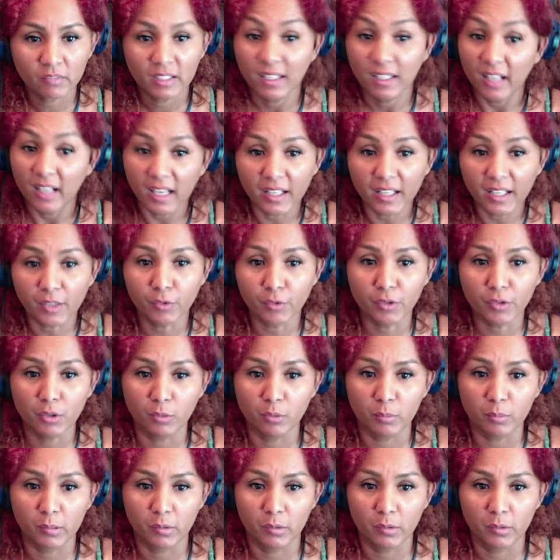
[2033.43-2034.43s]
a
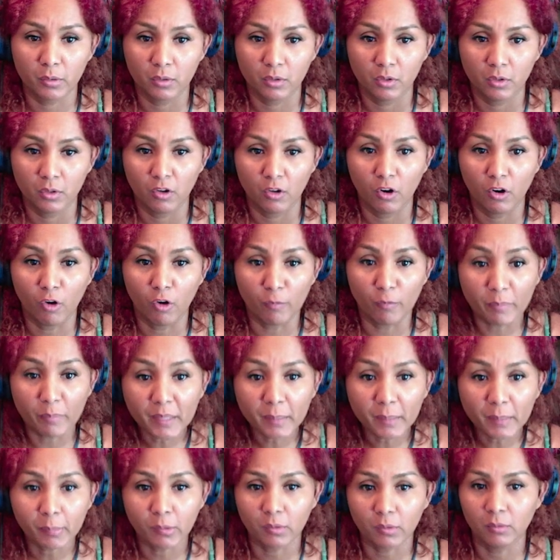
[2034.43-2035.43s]
group of
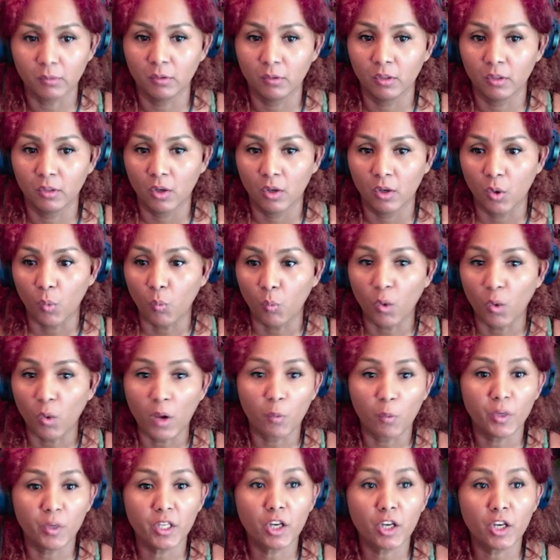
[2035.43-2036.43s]
people where
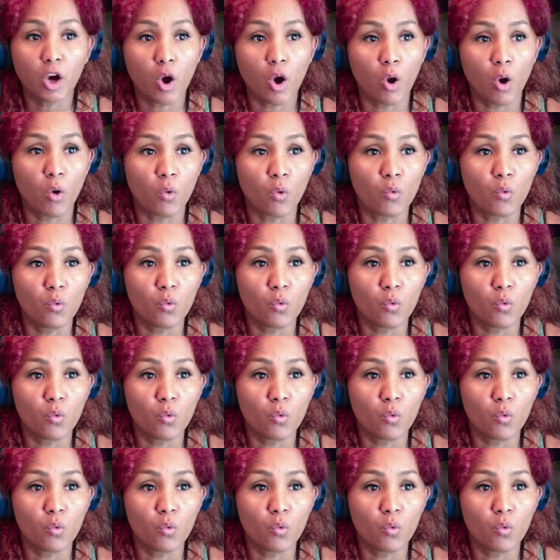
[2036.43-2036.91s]
we go